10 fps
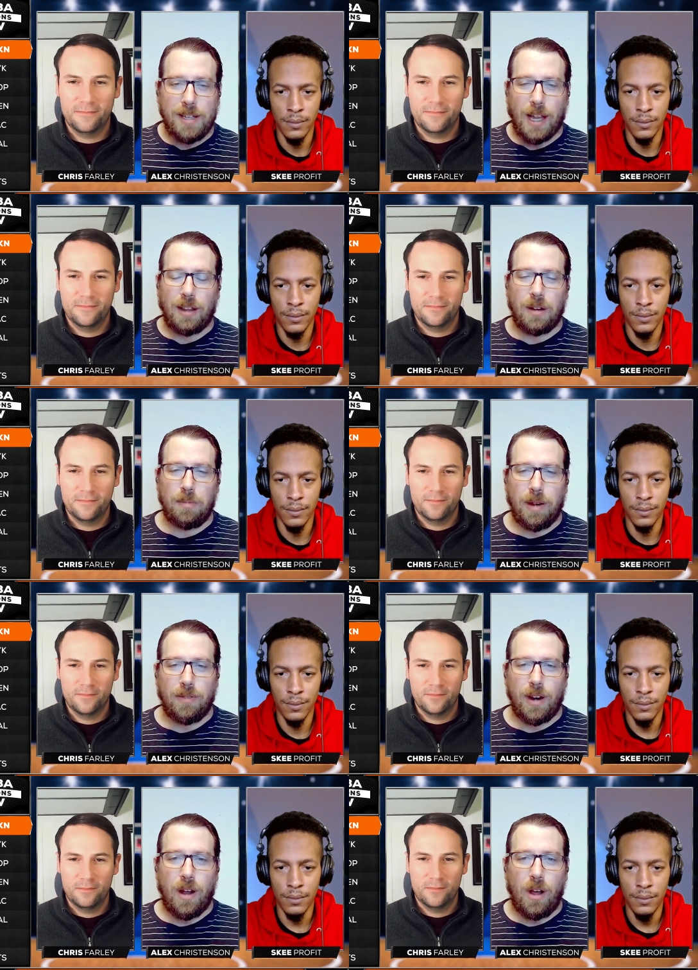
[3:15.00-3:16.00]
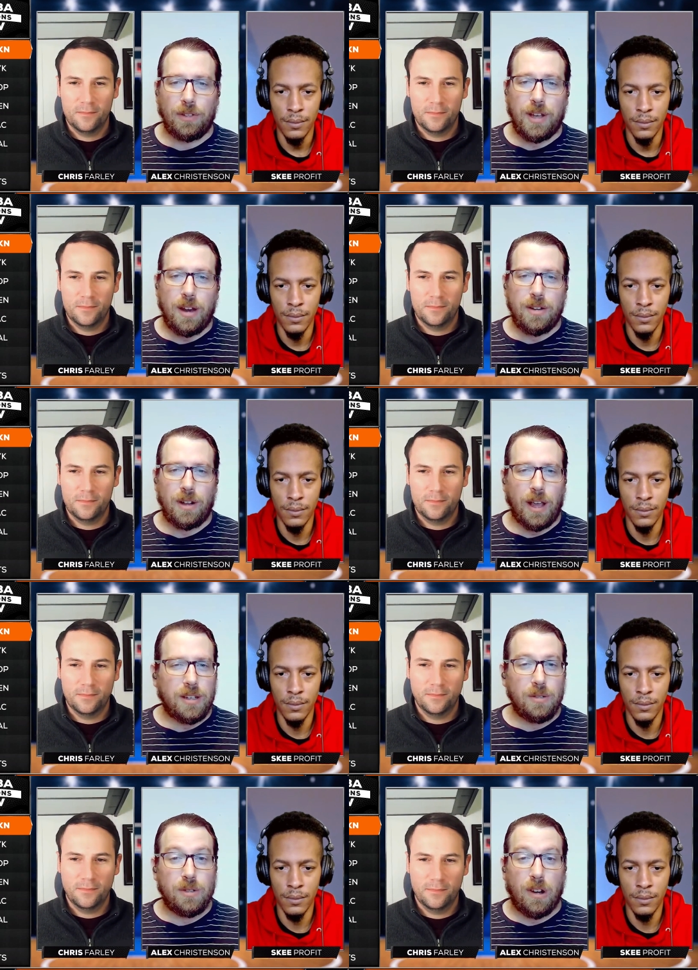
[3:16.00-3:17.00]
Speaker 1: and take a little bit of an alt under at
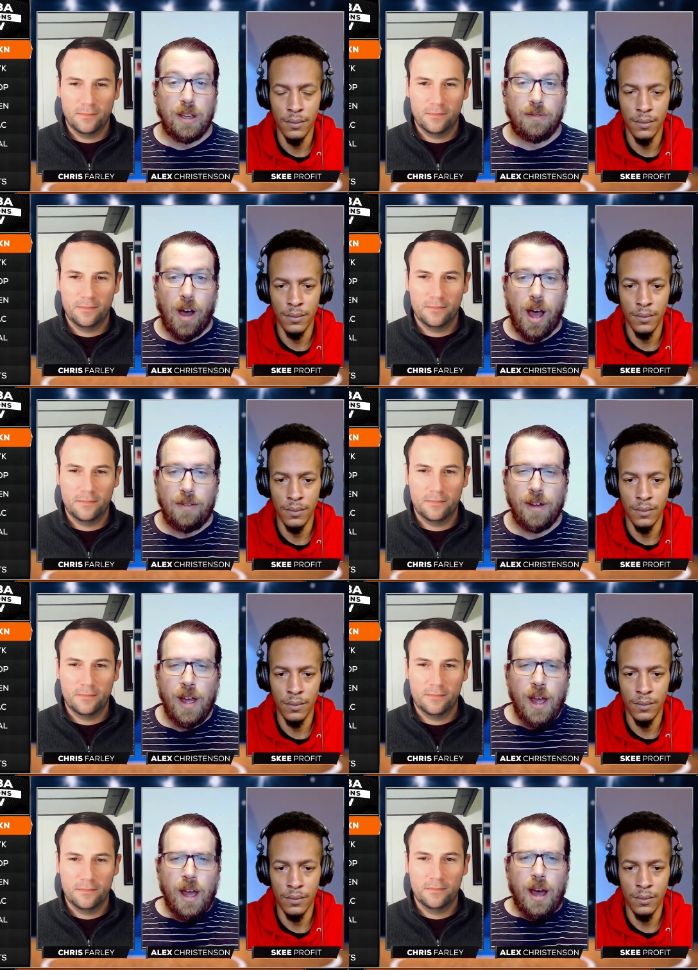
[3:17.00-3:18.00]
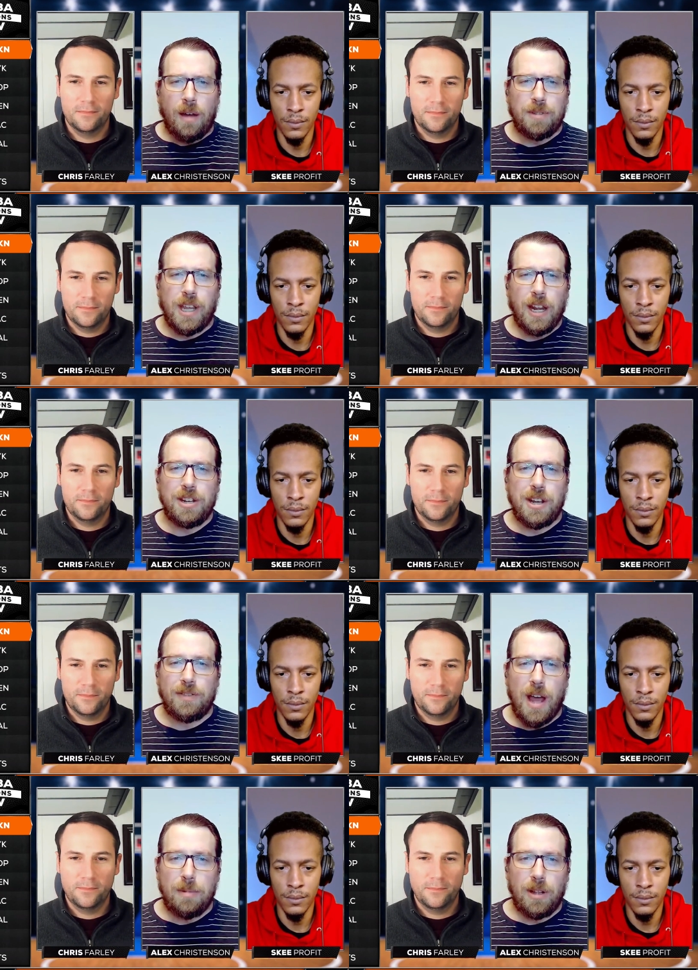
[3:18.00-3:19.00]
like 225. Um, Skee, did you
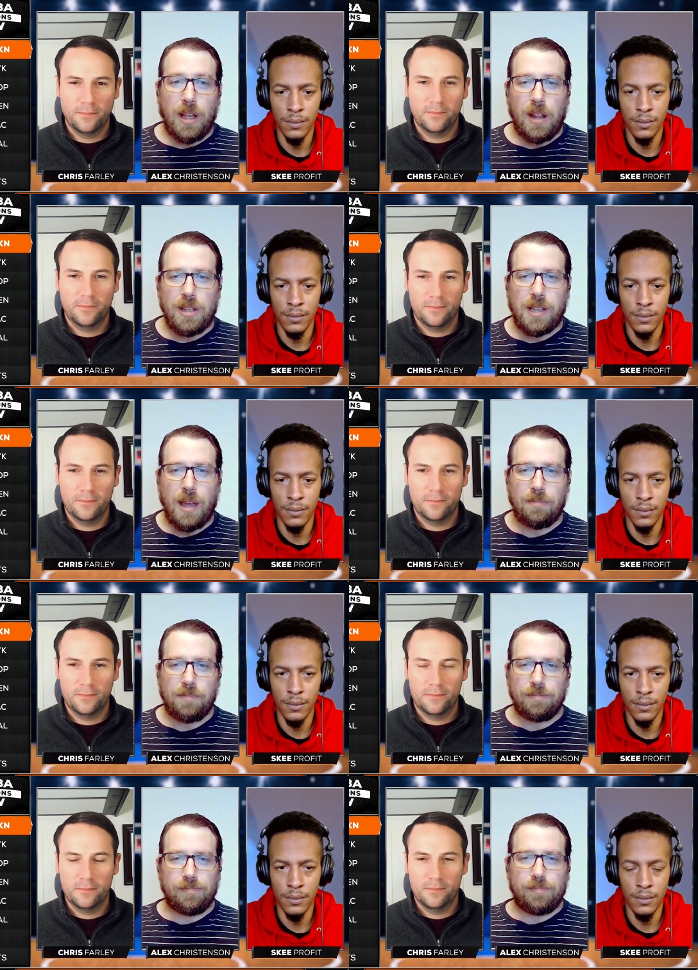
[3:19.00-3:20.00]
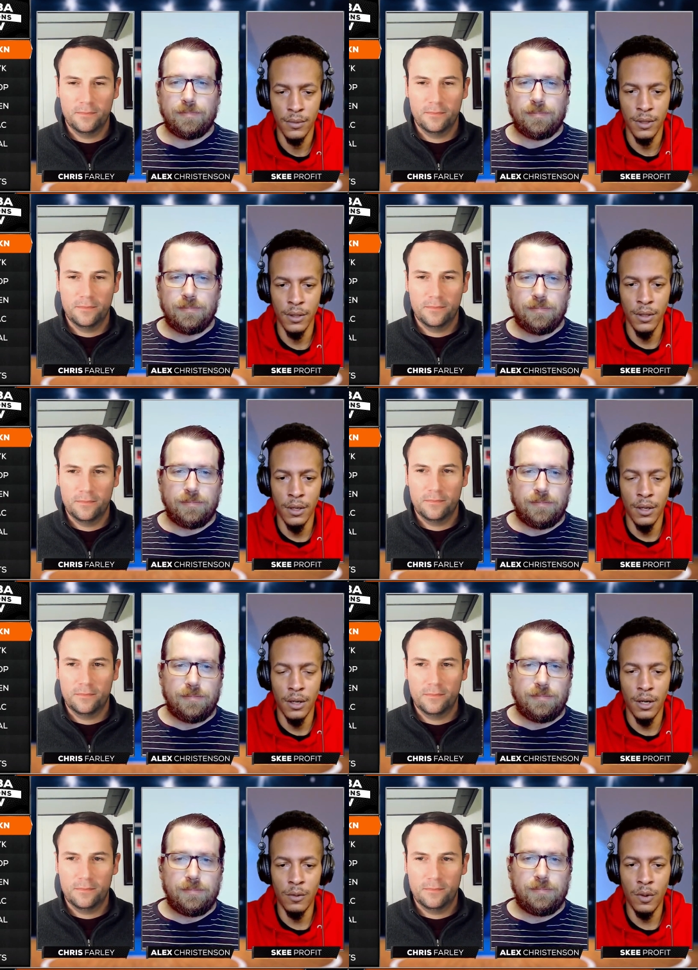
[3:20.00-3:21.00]
have time to look into this game?
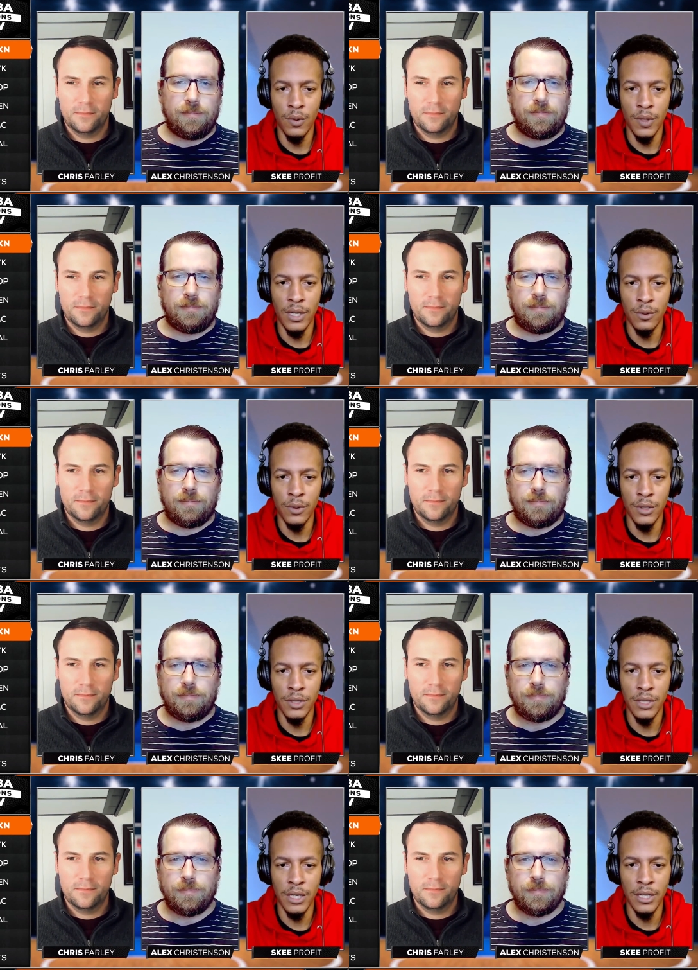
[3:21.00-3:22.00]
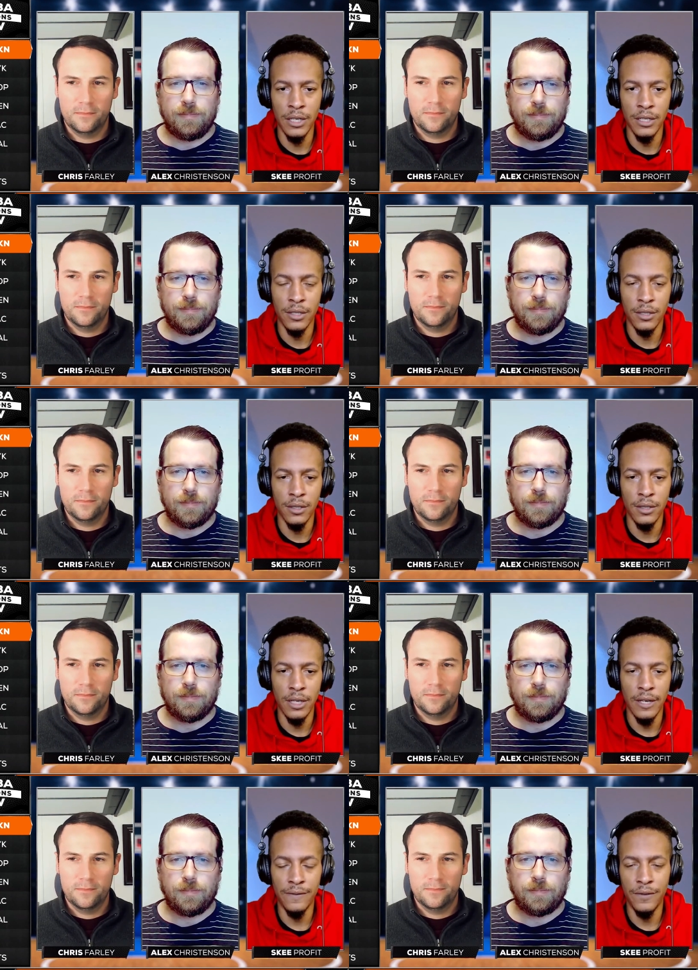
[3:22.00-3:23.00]
Speaker 2: Uh, well, what I will say is
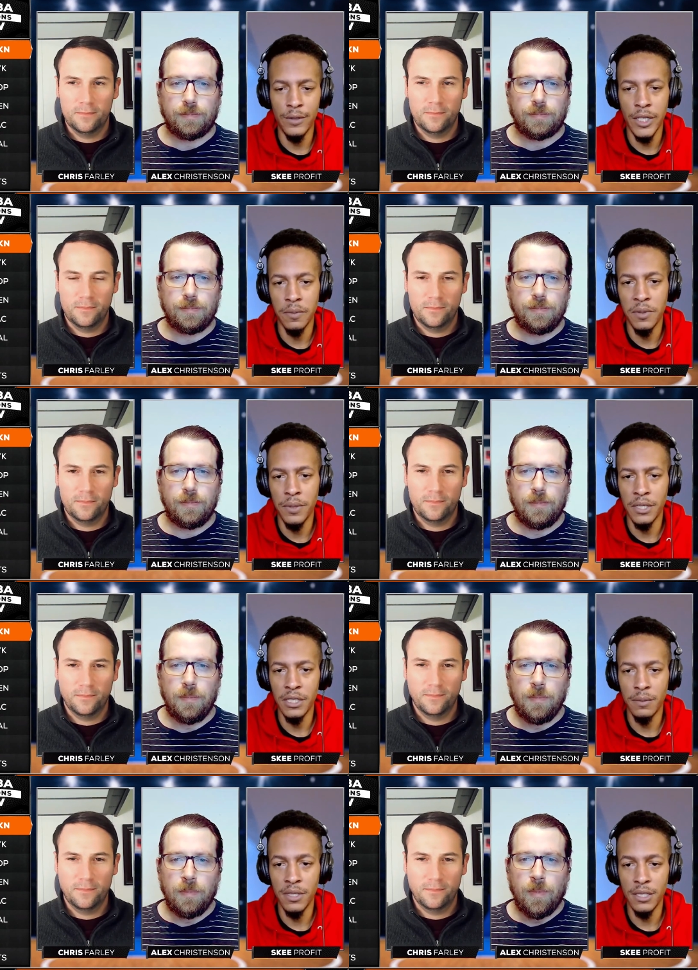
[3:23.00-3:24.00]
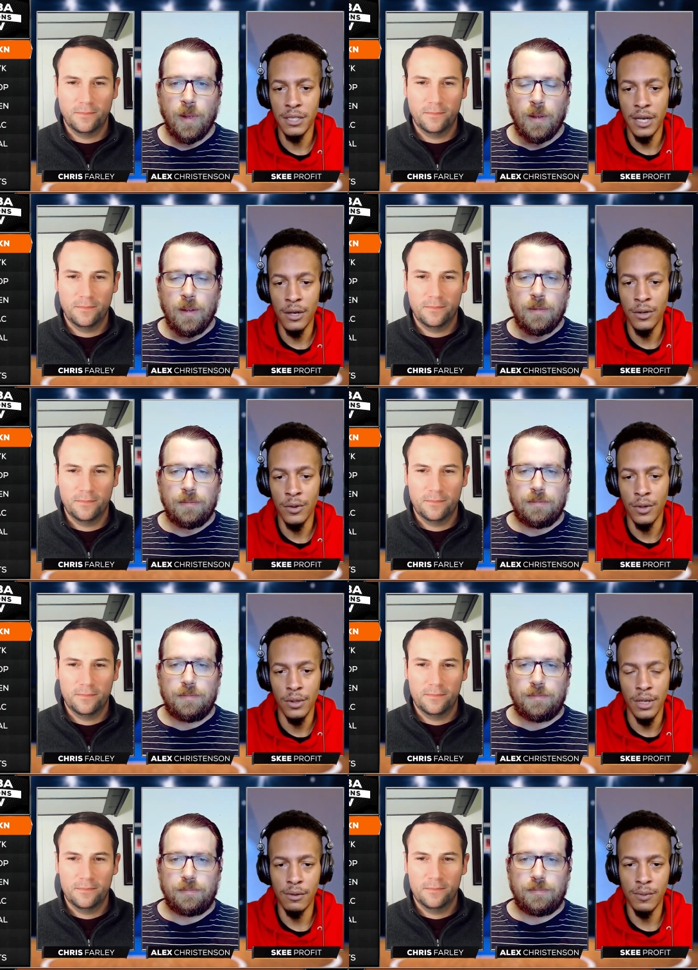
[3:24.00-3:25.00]
if you tell me Ben Simmons is out,
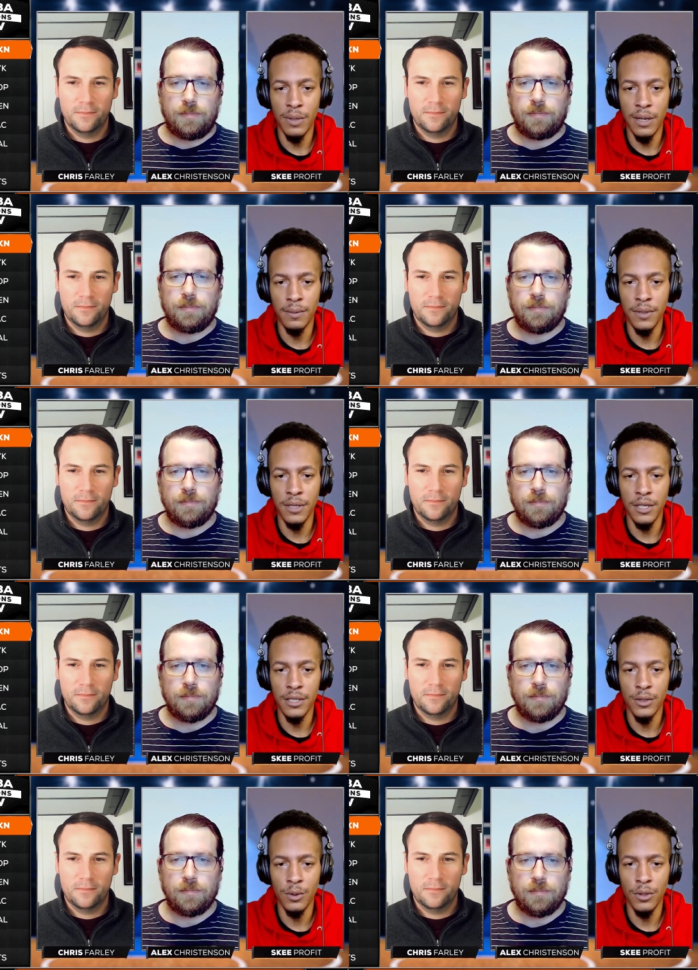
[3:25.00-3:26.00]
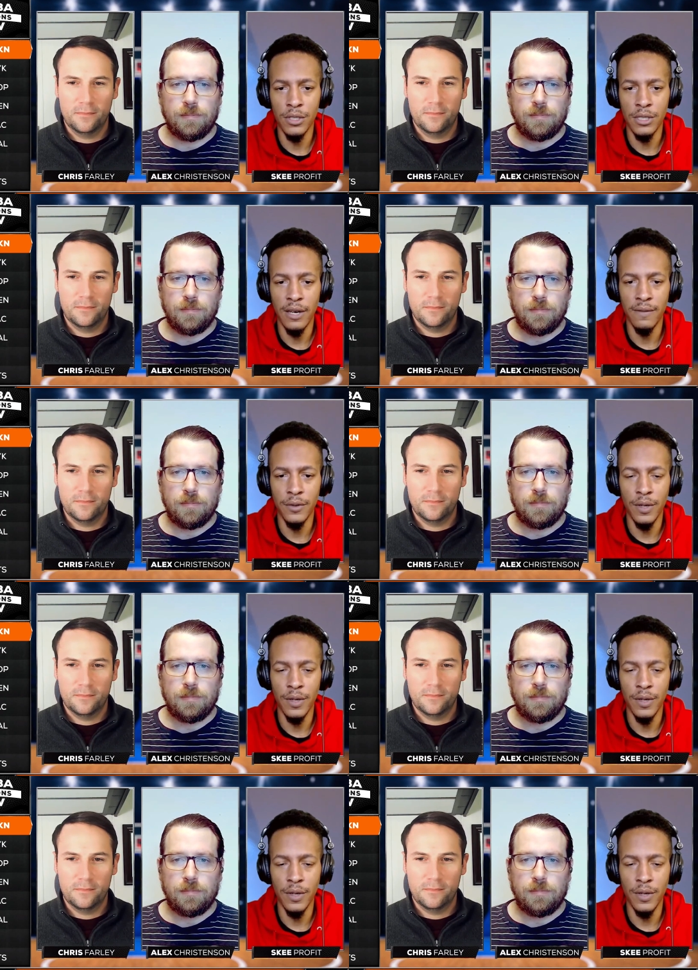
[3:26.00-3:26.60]
I would probably look towards Kevin